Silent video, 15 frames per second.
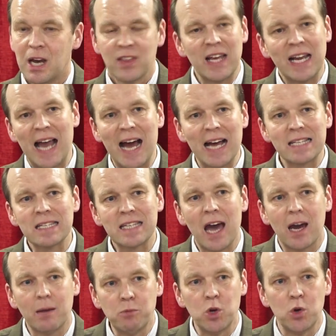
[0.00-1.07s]
The last
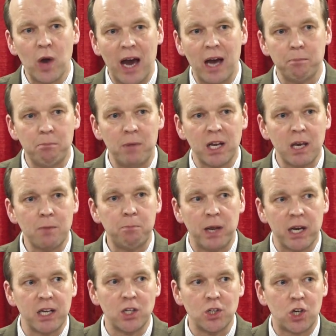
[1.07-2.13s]
time you had money
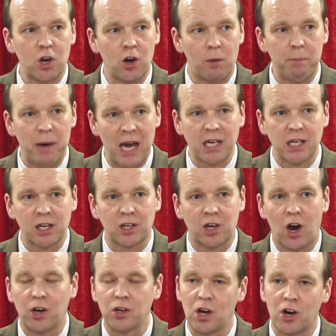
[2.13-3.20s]
put into your bank
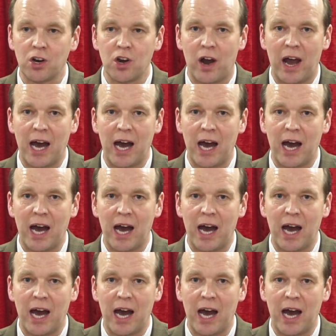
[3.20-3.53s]
account or your